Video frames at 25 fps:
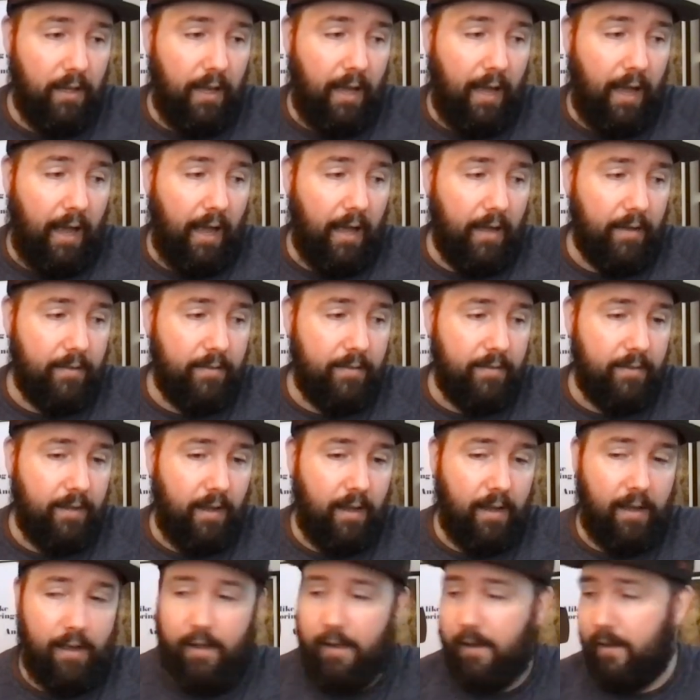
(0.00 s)
And
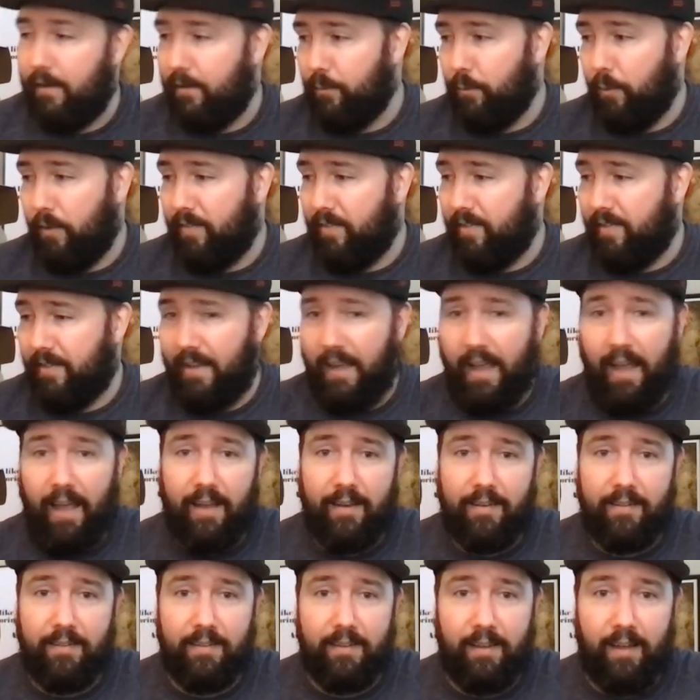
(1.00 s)
uh, once
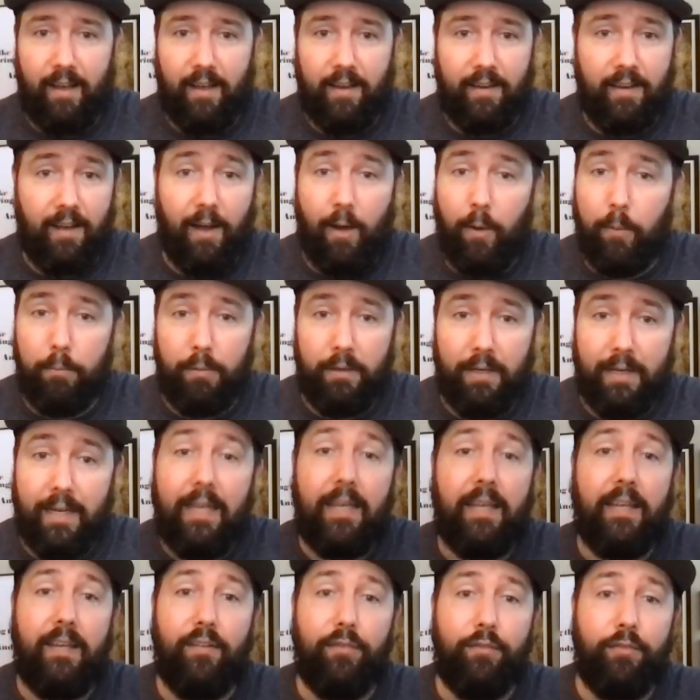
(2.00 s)
again, I can't
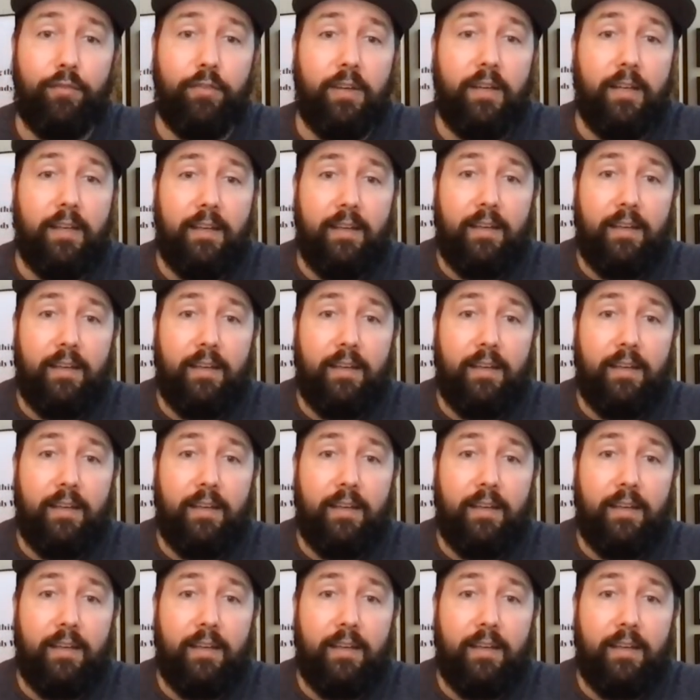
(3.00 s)
believe,